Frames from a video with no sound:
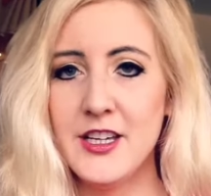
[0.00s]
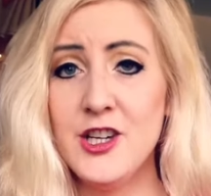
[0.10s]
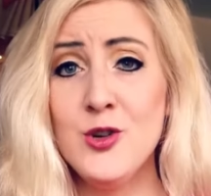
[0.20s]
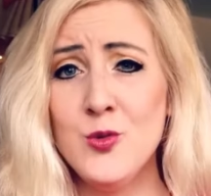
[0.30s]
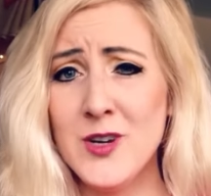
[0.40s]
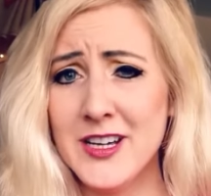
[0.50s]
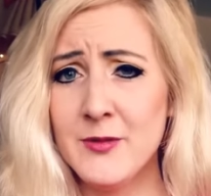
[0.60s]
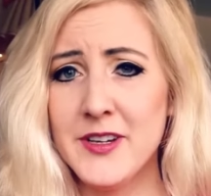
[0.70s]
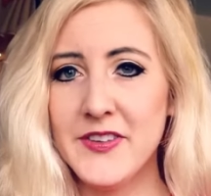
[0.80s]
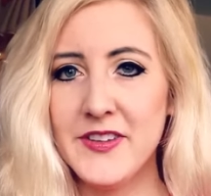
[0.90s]
You
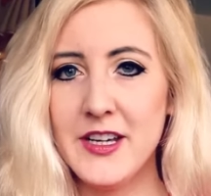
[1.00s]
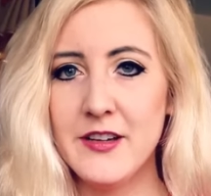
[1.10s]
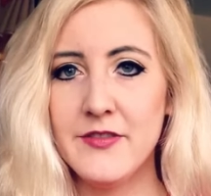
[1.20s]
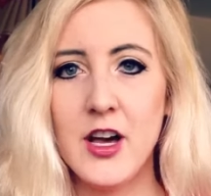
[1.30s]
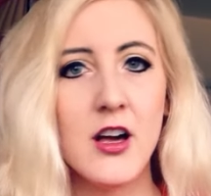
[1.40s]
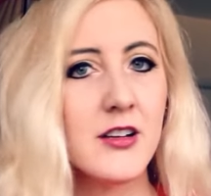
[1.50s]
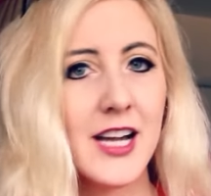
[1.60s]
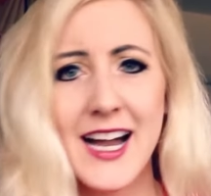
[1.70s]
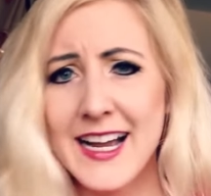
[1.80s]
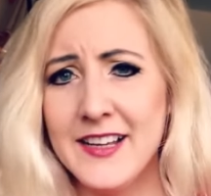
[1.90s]
will receive all
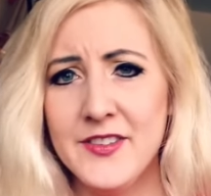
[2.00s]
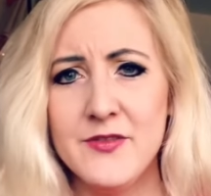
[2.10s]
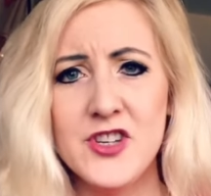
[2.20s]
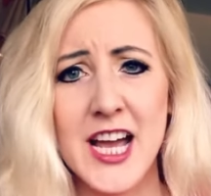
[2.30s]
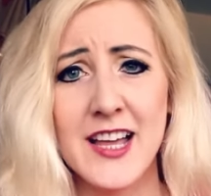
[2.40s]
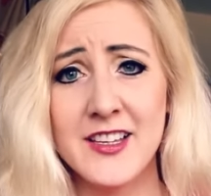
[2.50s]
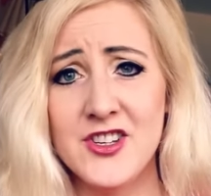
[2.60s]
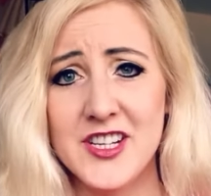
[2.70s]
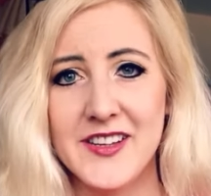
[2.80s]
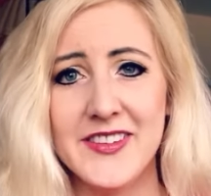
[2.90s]
kinds of
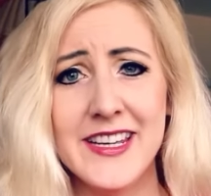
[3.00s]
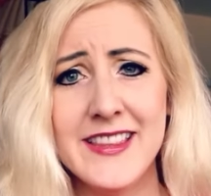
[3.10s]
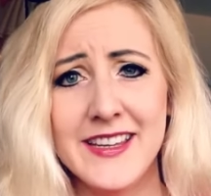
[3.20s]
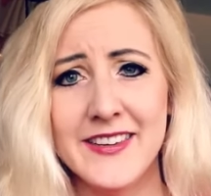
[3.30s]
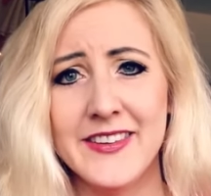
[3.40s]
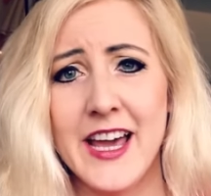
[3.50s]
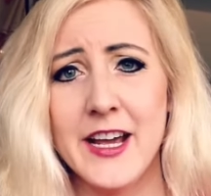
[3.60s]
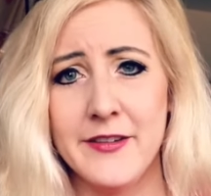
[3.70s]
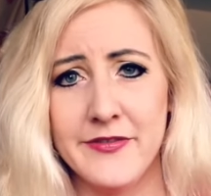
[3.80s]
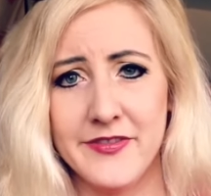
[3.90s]
challenges in this
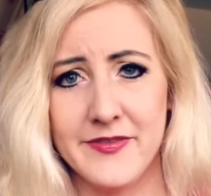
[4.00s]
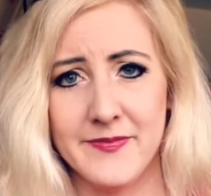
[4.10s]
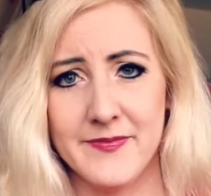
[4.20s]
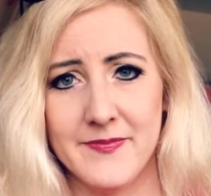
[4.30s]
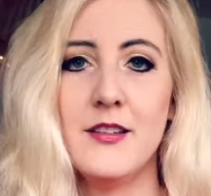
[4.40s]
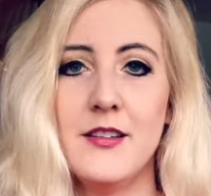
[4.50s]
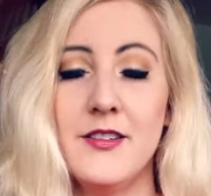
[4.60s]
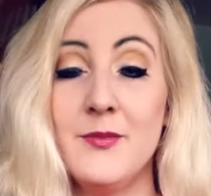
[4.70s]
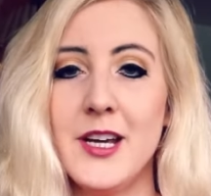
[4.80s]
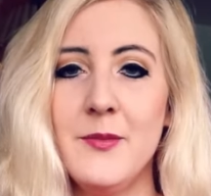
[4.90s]
life.
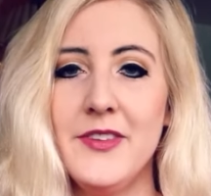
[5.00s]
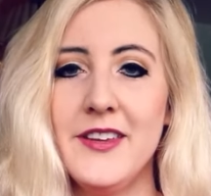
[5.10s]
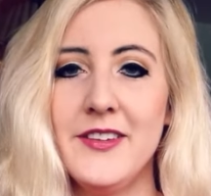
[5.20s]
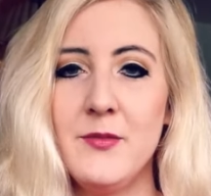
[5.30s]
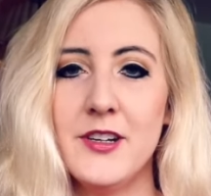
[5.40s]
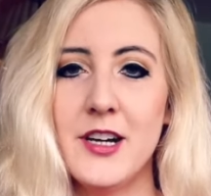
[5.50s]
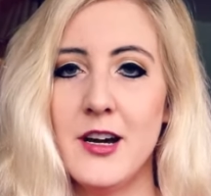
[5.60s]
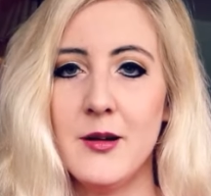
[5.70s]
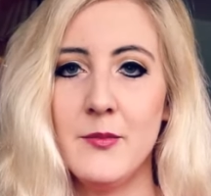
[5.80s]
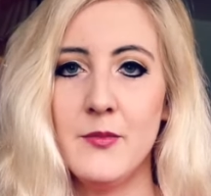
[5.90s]
Sometimes they seem to
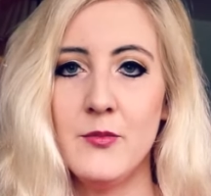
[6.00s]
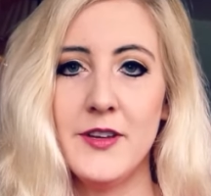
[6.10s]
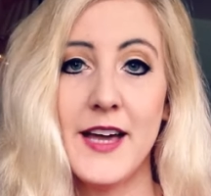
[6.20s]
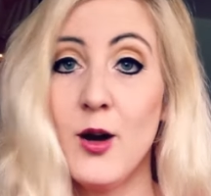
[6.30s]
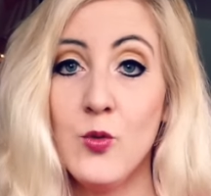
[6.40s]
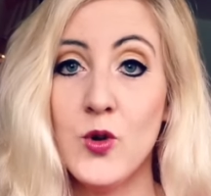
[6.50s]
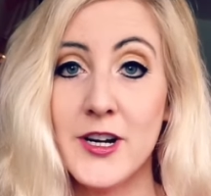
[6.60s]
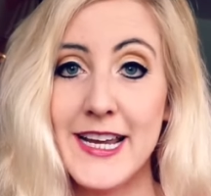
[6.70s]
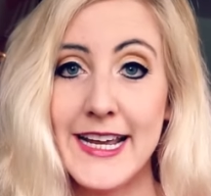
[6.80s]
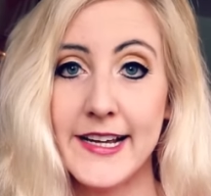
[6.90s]
come without
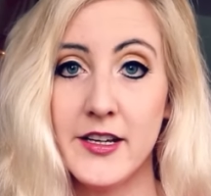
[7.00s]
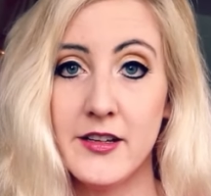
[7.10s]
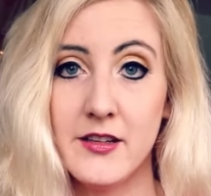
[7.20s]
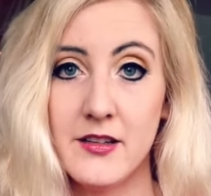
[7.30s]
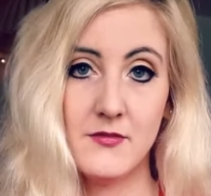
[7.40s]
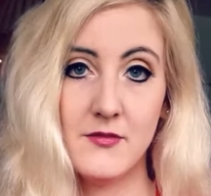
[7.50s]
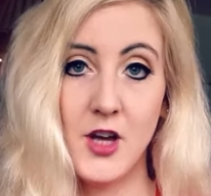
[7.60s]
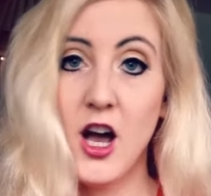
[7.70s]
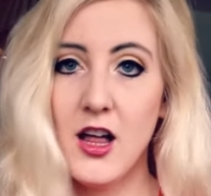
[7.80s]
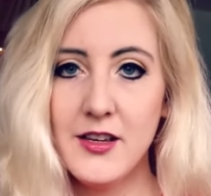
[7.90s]
warning,
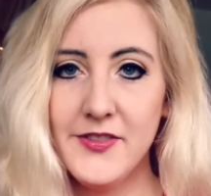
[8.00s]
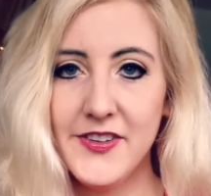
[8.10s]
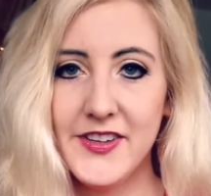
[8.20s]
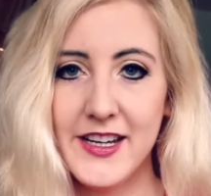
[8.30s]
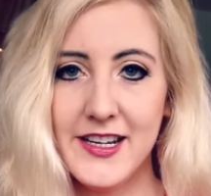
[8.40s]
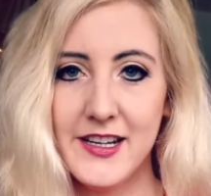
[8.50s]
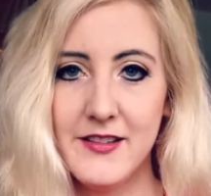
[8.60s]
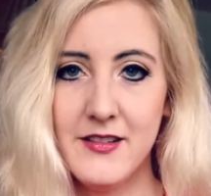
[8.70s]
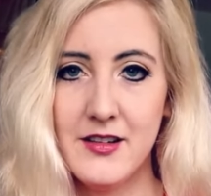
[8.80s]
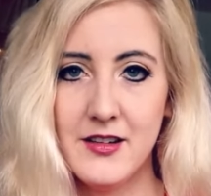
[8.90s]
all of a
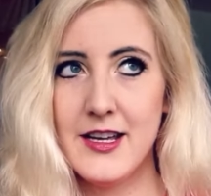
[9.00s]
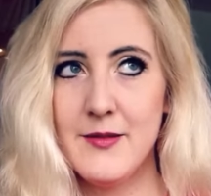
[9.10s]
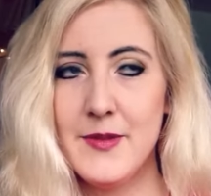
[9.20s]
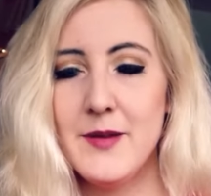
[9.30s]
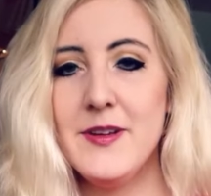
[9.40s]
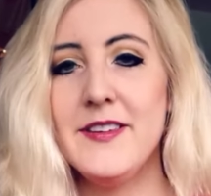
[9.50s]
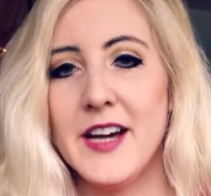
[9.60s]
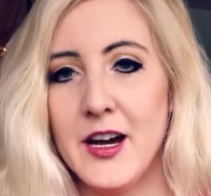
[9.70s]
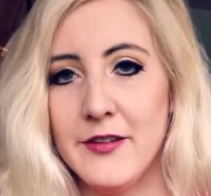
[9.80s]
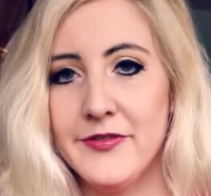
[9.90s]
sudden, and it may be
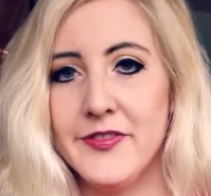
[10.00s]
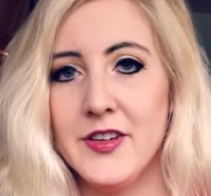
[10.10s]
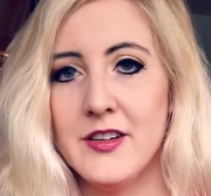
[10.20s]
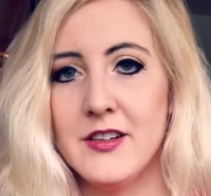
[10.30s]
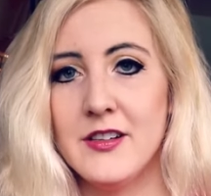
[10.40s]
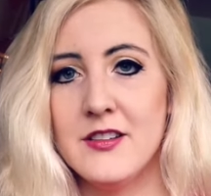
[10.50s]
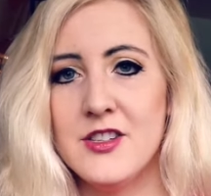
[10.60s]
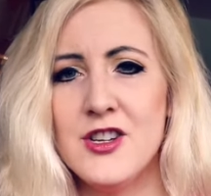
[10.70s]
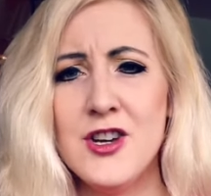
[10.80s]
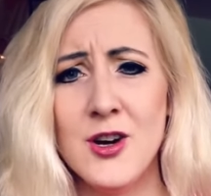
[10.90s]
tough
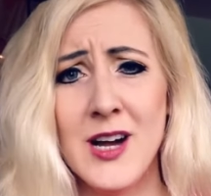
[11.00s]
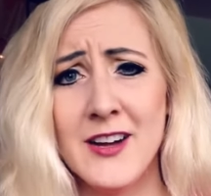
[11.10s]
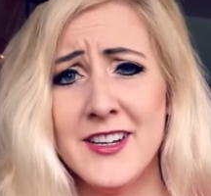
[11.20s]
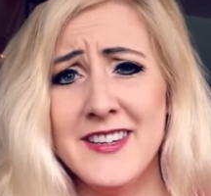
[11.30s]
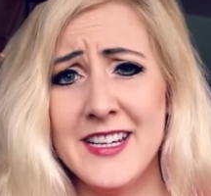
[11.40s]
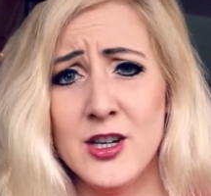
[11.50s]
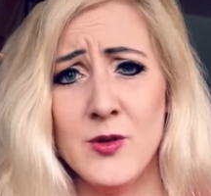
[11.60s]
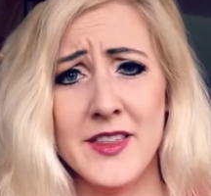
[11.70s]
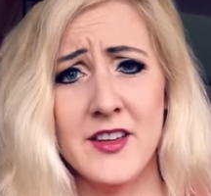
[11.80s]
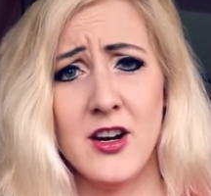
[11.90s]
to know how to
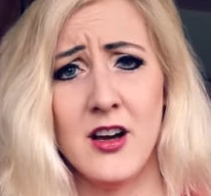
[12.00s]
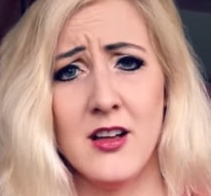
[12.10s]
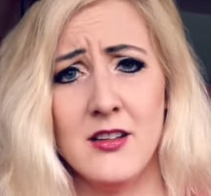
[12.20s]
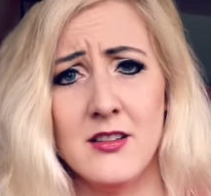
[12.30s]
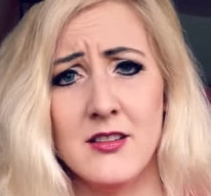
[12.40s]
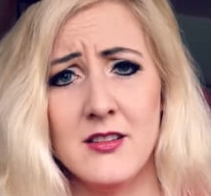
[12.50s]
deal with it all.